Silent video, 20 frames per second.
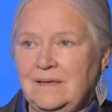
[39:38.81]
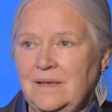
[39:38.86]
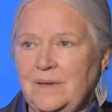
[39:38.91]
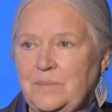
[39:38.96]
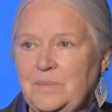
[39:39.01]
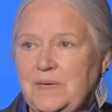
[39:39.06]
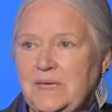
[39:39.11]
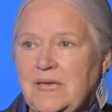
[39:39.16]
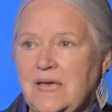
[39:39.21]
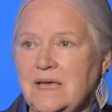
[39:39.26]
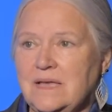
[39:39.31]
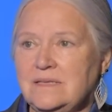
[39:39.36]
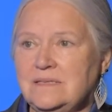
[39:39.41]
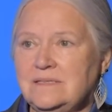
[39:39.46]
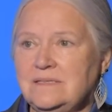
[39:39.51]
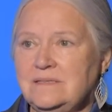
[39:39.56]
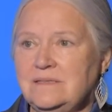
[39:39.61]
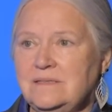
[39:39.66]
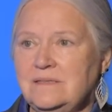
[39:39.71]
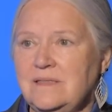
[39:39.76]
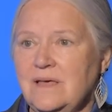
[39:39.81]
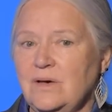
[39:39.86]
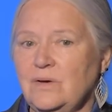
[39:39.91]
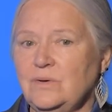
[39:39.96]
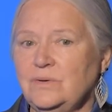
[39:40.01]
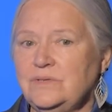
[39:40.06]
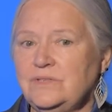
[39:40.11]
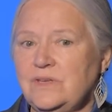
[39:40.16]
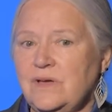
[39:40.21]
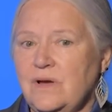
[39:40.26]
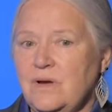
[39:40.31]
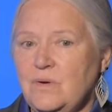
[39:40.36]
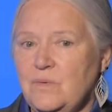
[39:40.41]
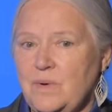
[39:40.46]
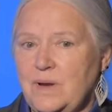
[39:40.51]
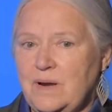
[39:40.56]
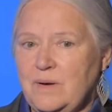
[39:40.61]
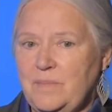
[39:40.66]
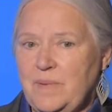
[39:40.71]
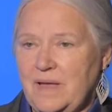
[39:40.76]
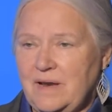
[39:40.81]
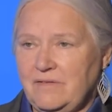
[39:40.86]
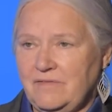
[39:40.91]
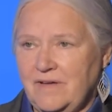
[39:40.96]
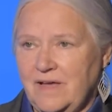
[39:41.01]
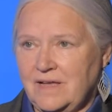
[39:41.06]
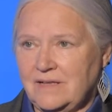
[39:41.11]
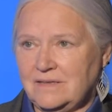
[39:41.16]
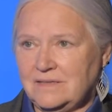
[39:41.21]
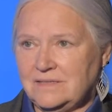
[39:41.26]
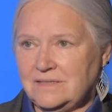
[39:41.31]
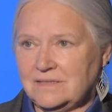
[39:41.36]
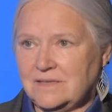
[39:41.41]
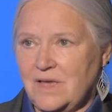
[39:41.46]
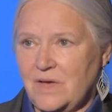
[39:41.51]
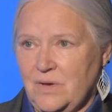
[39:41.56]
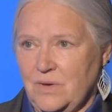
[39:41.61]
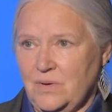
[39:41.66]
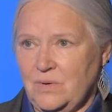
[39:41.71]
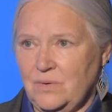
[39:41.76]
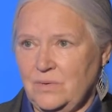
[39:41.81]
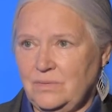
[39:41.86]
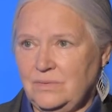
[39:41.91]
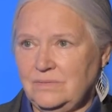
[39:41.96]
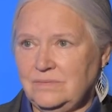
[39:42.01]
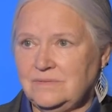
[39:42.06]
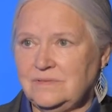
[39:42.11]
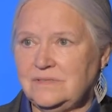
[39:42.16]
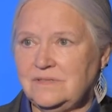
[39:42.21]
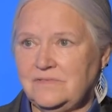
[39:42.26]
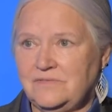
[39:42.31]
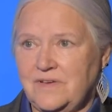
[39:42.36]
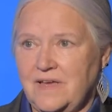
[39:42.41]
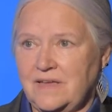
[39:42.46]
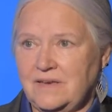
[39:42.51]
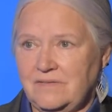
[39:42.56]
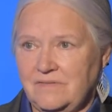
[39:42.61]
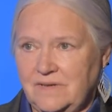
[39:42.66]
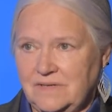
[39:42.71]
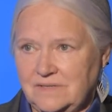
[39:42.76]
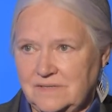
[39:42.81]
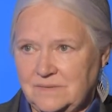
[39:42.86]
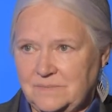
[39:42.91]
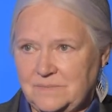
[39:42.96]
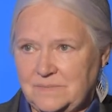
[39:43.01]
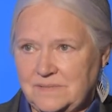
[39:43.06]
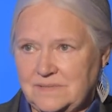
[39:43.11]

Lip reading: because those are where pedophiles go to find victims.